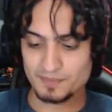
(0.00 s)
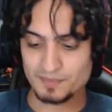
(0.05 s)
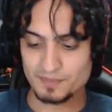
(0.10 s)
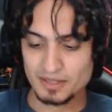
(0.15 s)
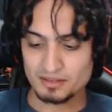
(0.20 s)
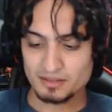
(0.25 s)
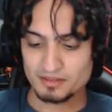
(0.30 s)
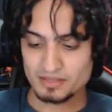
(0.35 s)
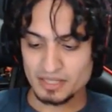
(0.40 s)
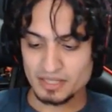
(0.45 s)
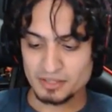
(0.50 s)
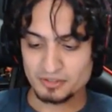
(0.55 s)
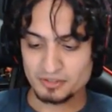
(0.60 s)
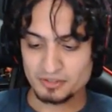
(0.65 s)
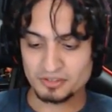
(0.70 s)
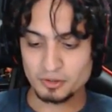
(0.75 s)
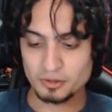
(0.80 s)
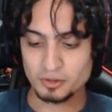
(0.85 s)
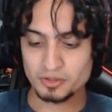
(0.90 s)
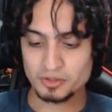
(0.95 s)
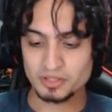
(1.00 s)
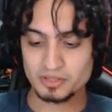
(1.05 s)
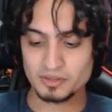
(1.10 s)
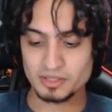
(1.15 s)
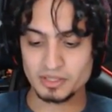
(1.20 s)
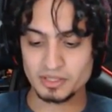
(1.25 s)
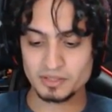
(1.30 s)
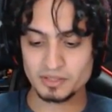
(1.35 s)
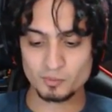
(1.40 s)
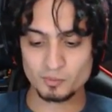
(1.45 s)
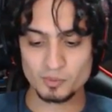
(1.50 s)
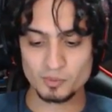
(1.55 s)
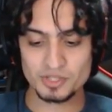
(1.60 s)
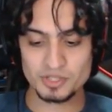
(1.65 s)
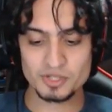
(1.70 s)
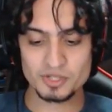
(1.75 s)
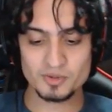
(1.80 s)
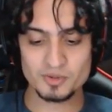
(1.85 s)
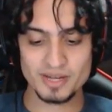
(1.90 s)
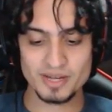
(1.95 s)
Xander Scullion, Wii U
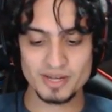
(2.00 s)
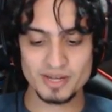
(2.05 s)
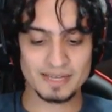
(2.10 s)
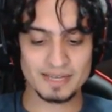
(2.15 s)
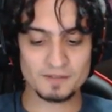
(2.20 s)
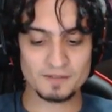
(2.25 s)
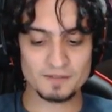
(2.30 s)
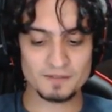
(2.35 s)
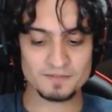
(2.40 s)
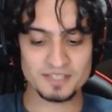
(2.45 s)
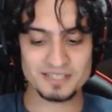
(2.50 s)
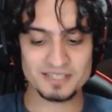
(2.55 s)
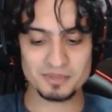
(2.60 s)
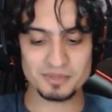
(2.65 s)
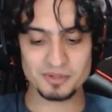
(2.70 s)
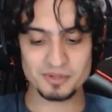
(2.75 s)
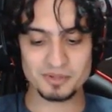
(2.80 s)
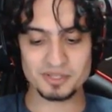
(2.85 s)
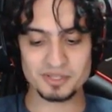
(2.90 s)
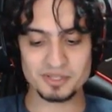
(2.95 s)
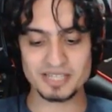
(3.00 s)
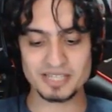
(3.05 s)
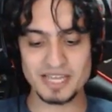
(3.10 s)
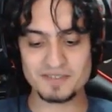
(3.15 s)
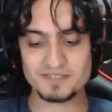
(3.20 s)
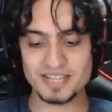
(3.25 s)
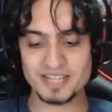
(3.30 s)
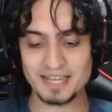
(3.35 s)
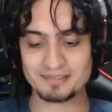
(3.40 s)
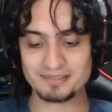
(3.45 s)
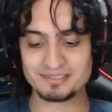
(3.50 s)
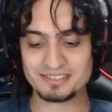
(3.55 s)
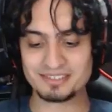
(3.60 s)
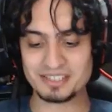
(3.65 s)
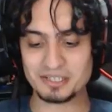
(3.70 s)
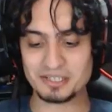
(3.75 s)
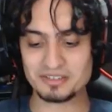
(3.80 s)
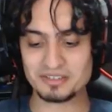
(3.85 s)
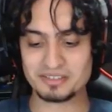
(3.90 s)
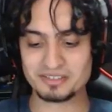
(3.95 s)
had like 15 million lifetime
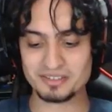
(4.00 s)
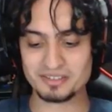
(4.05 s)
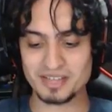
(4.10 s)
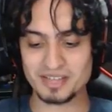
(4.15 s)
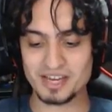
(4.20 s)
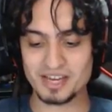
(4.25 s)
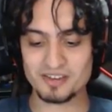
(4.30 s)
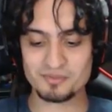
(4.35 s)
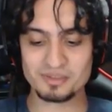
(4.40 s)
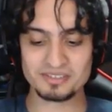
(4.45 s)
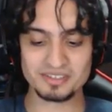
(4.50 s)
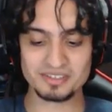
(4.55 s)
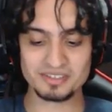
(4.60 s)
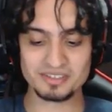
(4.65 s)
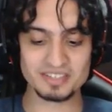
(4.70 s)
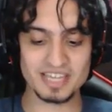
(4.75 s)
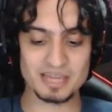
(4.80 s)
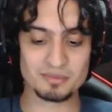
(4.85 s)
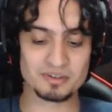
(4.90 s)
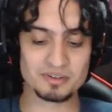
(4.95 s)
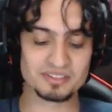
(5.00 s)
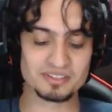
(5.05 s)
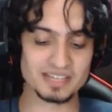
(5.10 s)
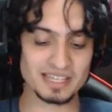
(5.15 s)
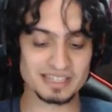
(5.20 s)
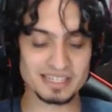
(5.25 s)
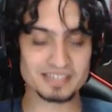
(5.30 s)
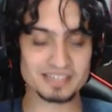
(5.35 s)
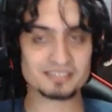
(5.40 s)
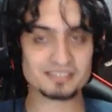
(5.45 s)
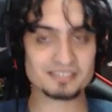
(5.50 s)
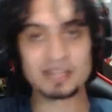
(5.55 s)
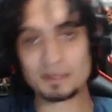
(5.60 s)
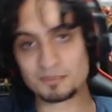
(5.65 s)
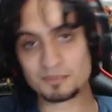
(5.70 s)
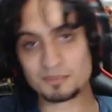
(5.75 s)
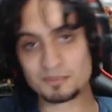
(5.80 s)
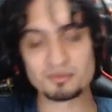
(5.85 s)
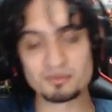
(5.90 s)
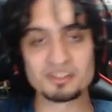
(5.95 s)
sales. That's a lot of missing gamers. I'm
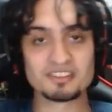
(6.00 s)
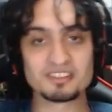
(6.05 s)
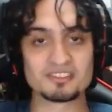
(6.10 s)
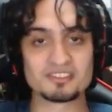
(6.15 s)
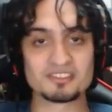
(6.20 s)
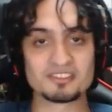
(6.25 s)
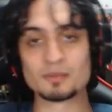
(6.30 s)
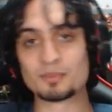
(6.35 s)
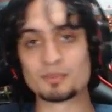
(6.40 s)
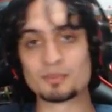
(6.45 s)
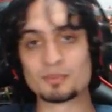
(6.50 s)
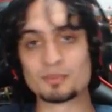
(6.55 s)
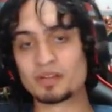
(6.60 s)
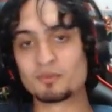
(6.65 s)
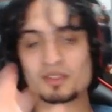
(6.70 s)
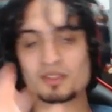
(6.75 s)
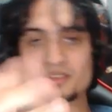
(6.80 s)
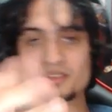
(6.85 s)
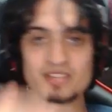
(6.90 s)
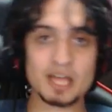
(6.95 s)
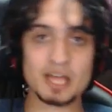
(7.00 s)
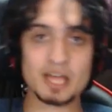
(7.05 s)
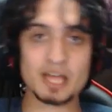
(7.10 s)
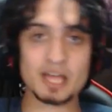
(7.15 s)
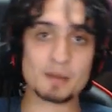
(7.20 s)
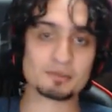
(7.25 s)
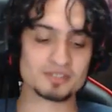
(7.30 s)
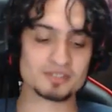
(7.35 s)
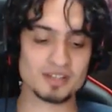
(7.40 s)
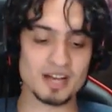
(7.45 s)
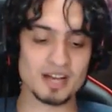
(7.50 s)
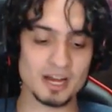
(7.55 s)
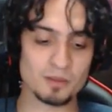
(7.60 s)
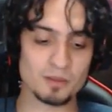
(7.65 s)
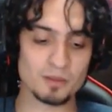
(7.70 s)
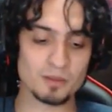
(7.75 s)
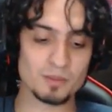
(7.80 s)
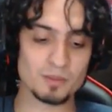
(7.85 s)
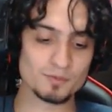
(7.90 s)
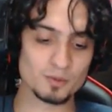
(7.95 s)
assuming that's to the point of one of the topics we're going to talk
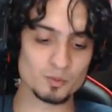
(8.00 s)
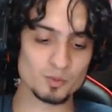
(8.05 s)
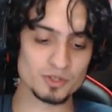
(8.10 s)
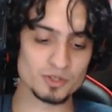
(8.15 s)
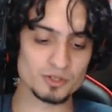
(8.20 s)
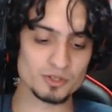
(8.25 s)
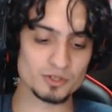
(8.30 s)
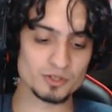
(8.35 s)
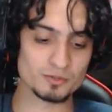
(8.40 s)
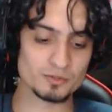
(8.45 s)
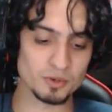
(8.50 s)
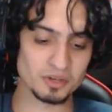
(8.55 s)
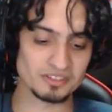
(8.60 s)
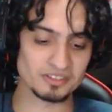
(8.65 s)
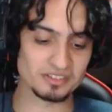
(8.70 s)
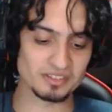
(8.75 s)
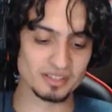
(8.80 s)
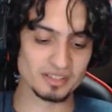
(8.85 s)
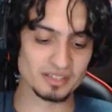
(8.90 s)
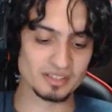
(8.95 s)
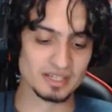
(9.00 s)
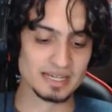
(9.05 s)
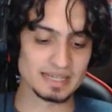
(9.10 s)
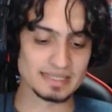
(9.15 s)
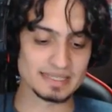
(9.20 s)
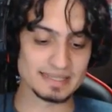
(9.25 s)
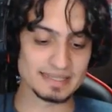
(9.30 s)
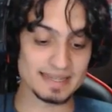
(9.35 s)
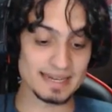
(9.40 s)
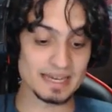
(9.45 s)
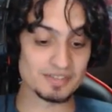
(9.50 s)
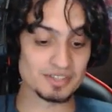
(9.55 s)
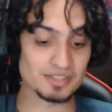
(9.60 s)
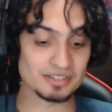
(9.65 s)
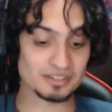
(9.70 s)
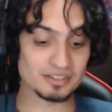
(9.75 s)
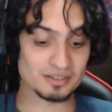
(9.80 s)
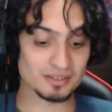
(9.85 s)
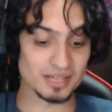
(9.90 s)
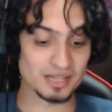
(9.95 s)
about for Wii U ports. Yeah, that's a
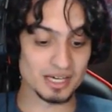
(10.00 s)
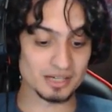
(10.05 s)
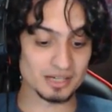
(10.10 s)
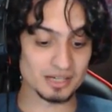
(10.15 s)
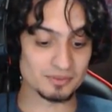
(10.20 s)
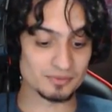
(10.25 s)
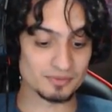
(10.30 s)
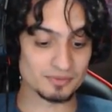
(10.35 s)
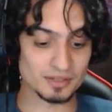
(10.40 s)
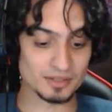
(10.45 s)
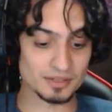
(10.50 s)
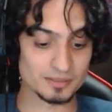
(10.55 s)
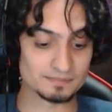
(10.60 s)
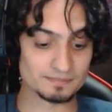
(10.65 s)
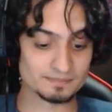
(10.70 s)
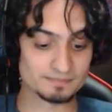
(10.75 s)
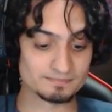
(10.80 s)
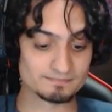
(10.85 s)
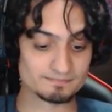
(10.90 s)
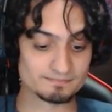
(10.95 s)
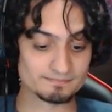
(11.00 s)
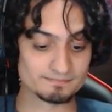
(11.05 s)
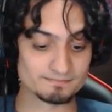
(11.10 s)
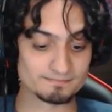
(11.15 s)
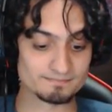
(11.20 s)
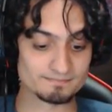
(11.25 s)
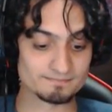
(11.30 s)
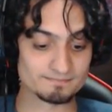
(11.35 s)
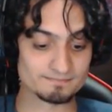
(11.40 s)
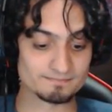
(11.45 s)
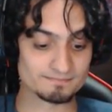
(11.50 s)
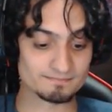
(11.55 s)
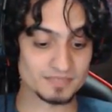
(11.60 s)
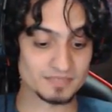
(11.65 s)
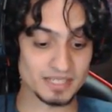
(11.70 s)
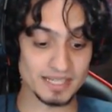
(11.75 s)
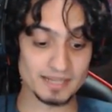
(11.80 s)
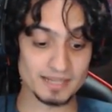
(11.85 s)
lot of, yeah.